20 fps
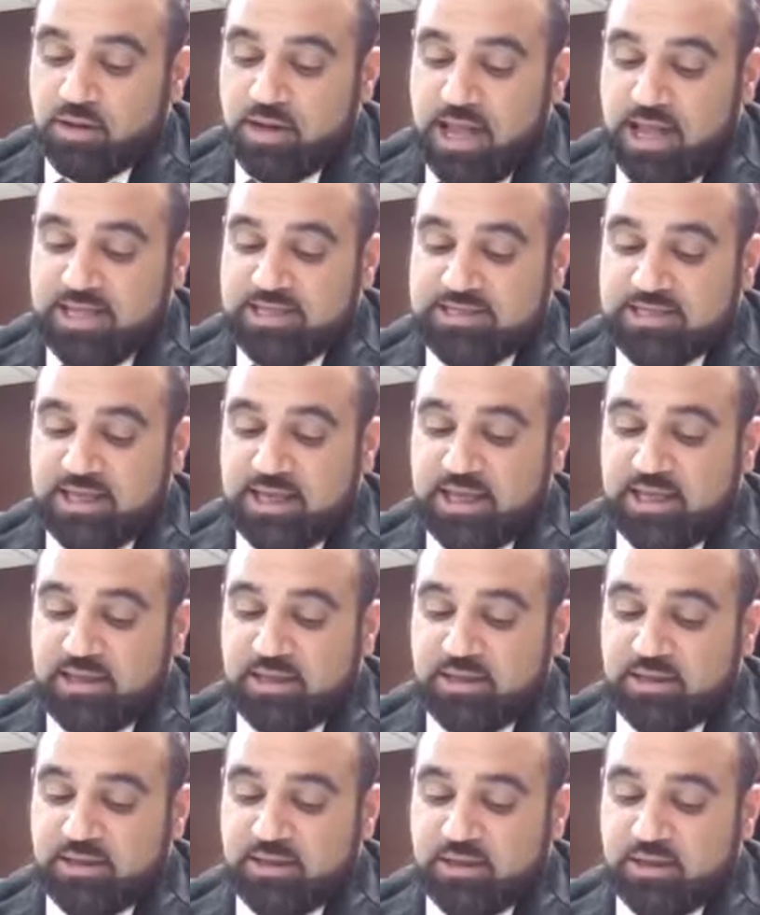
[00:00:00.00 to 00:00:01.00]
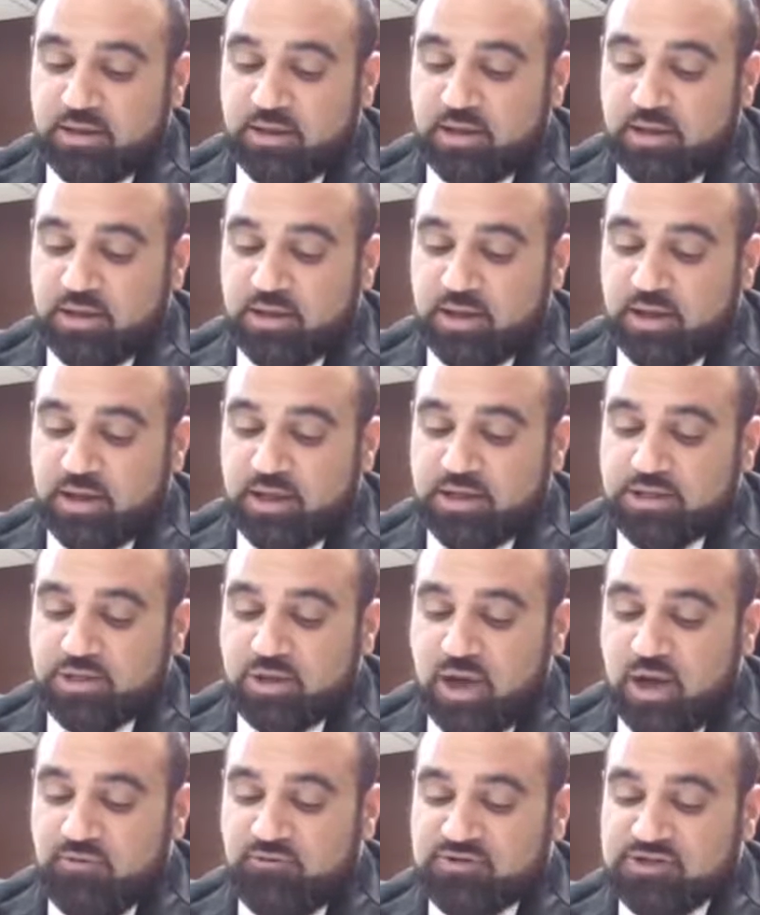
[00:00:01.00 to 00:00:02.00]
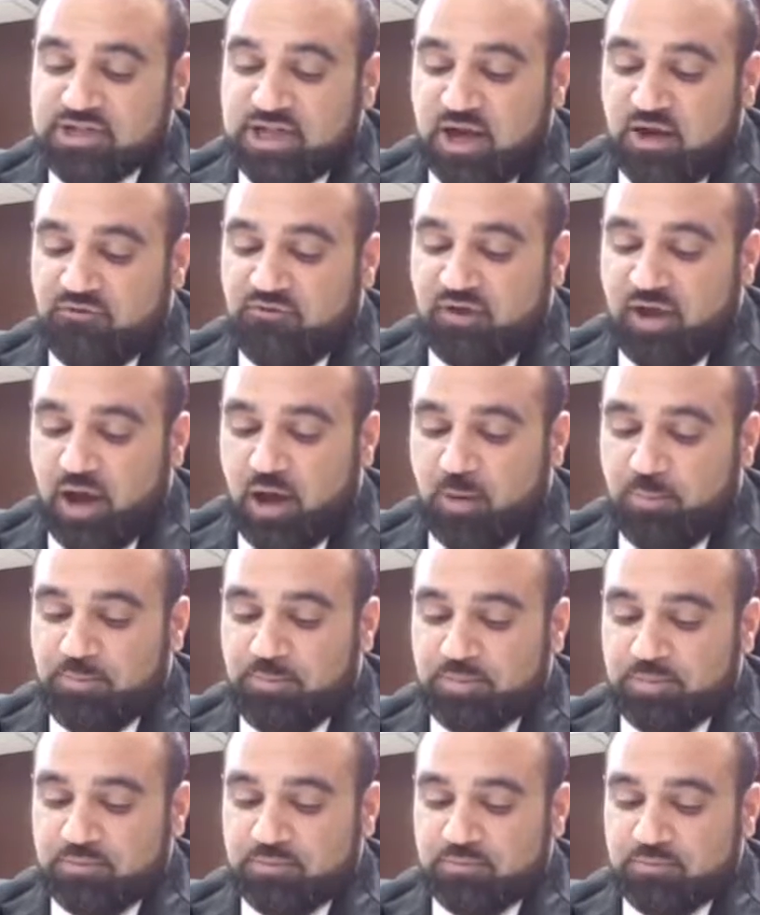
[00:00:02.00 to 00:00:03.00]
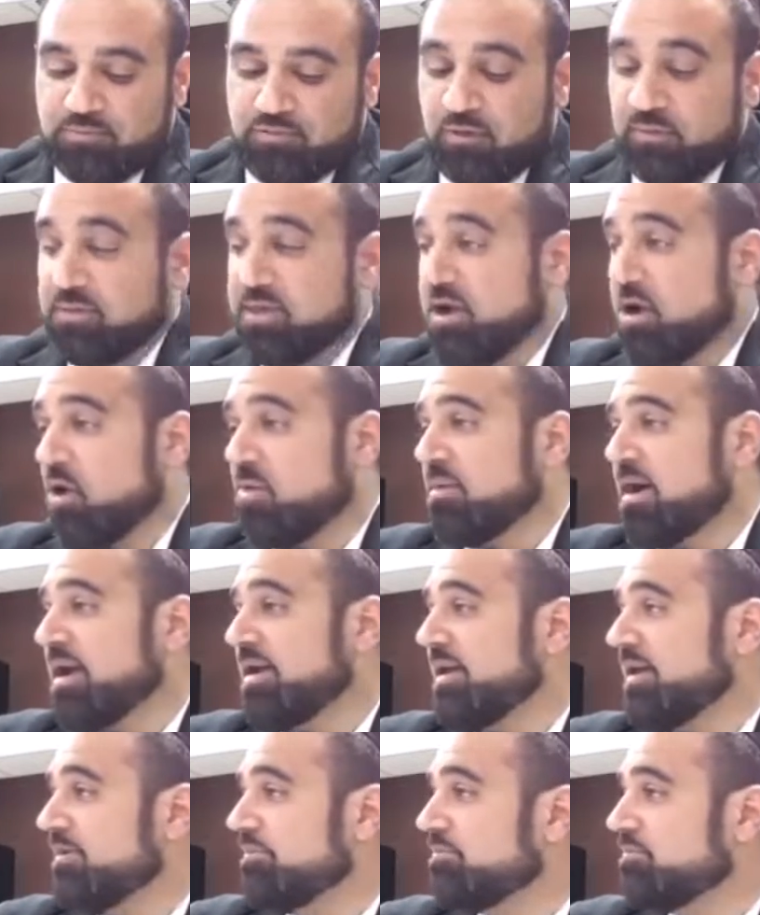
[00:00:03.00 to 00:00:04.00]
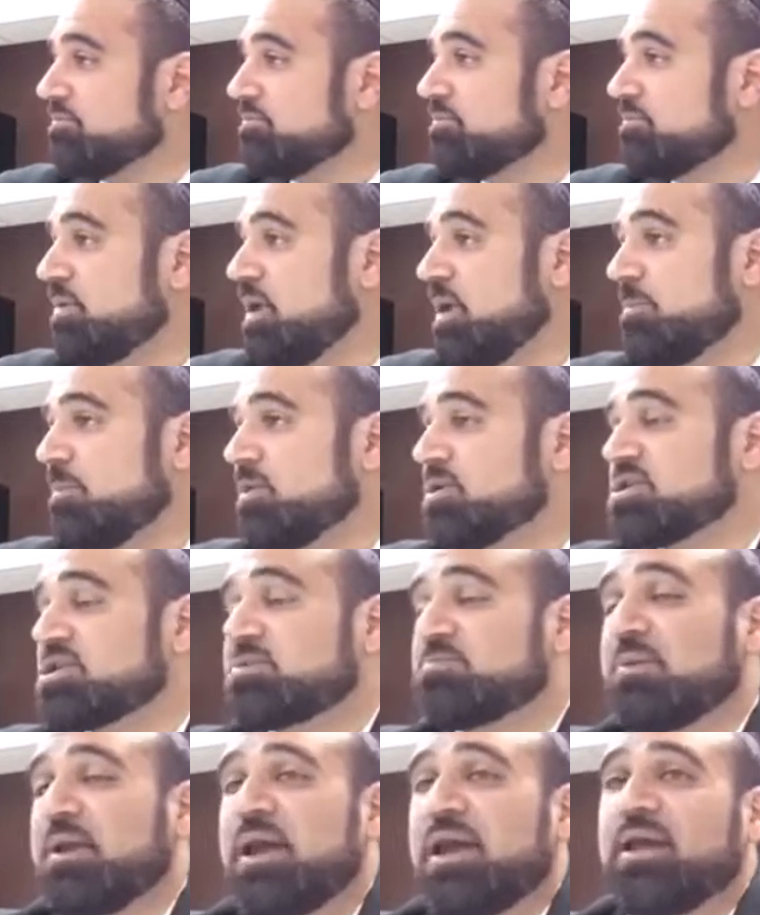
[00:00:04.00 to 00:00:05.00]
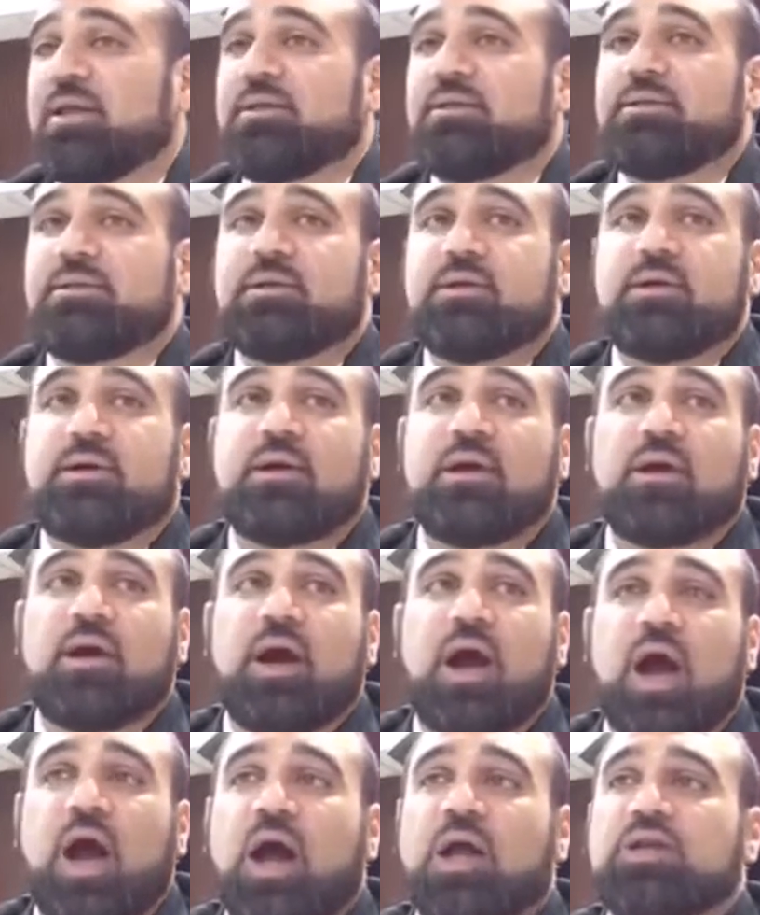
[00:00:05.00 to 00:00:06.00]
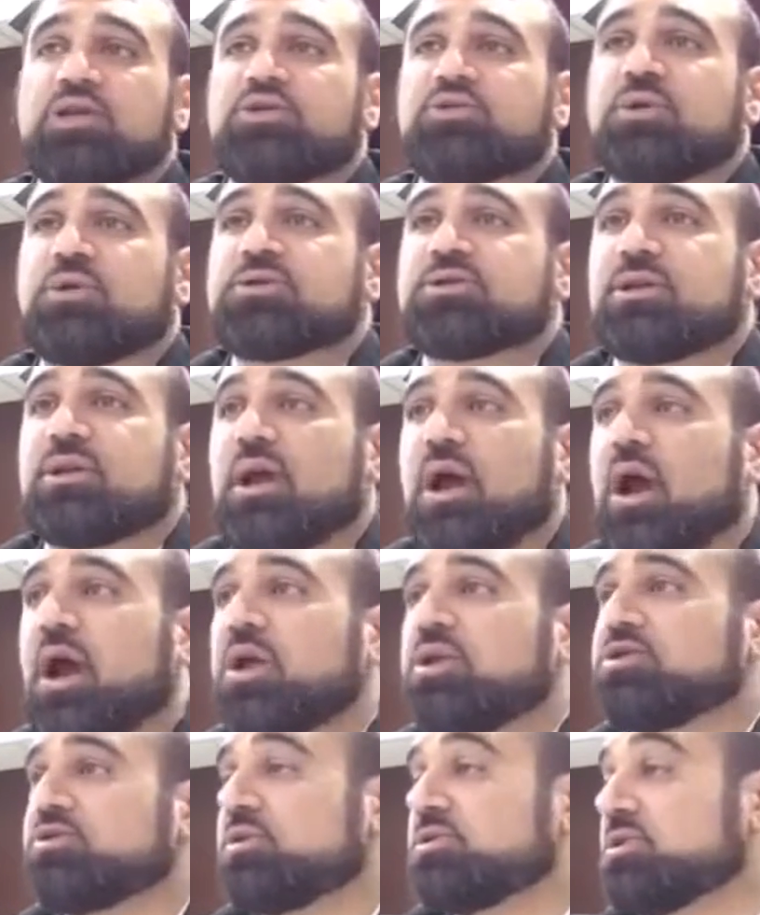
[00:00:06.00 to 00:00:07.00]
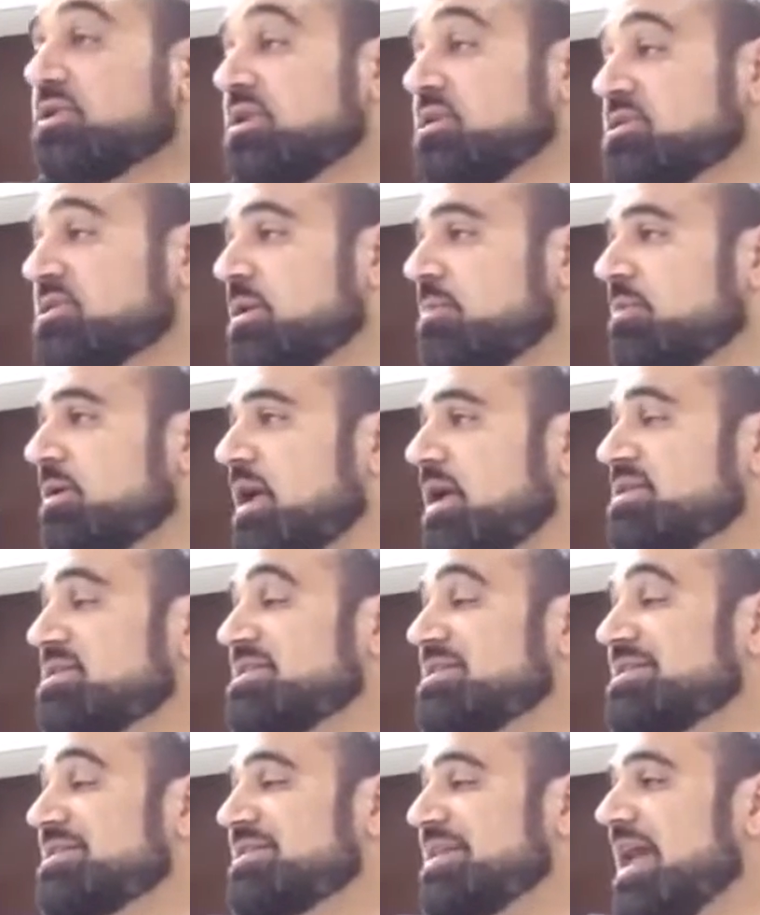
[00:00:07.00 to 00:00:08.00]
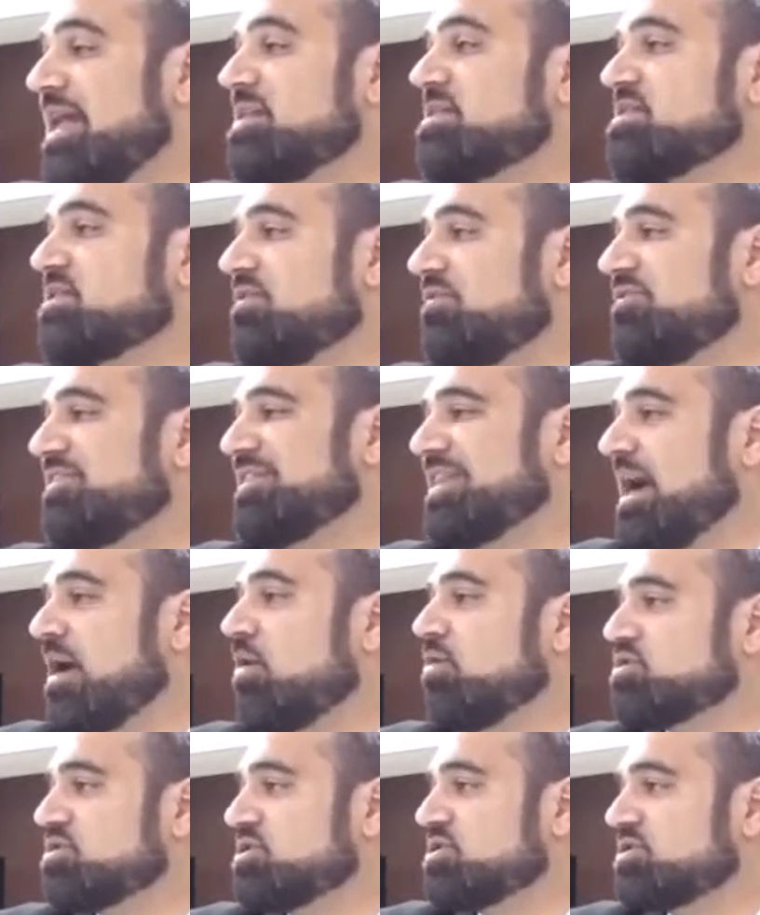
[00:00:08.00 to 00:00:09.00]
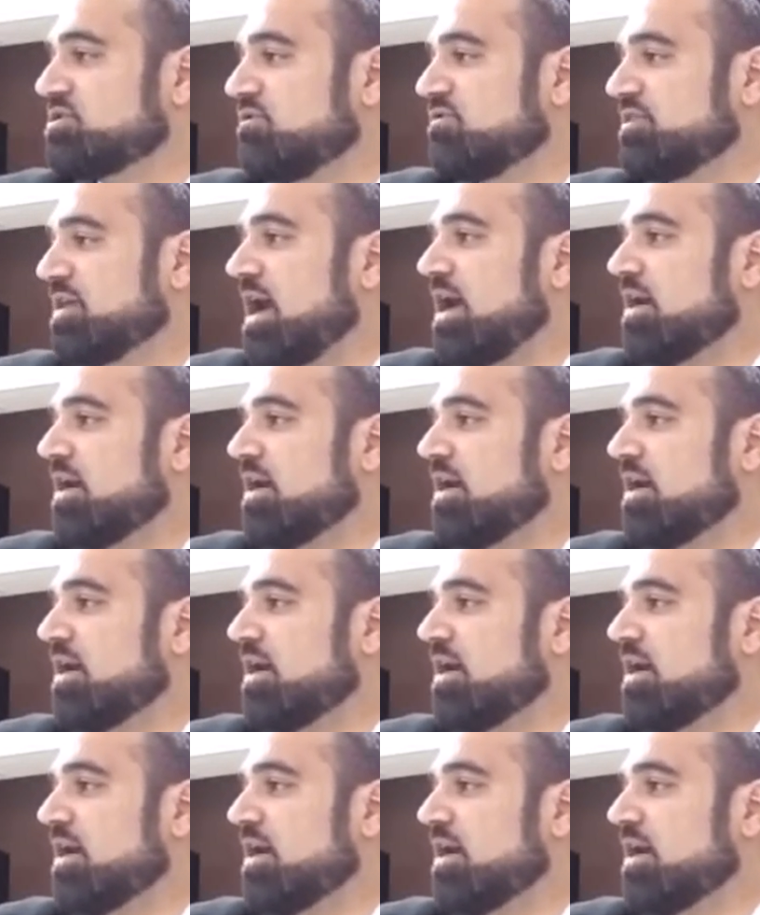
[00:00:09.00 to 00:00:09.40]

Next thing is you have self-help from the Almighty. People spend hundreds and hundreds, and in some cases tens of thousands of